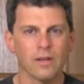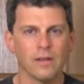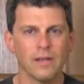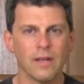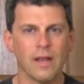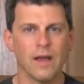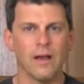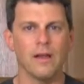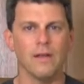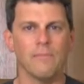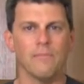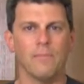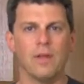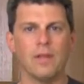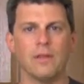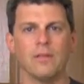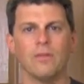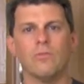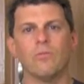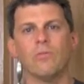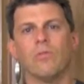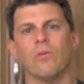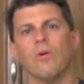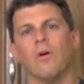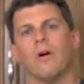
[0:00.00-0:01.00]
Now, I bet
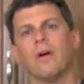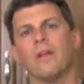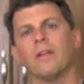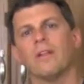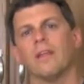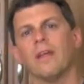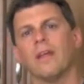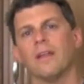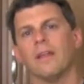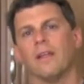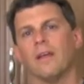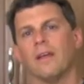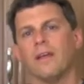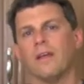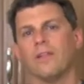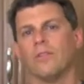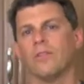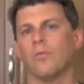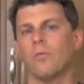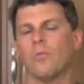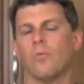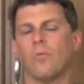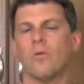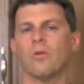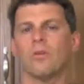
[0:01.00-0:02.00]
you thought that
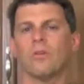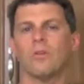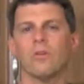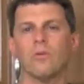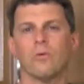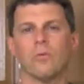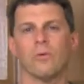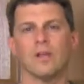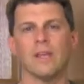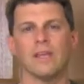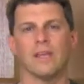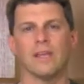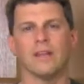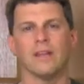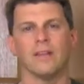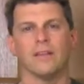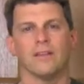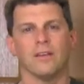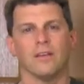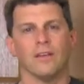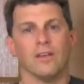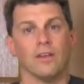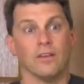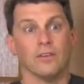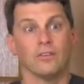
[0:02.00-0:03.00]
the water you were getting,
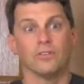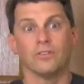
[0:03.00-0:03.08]
the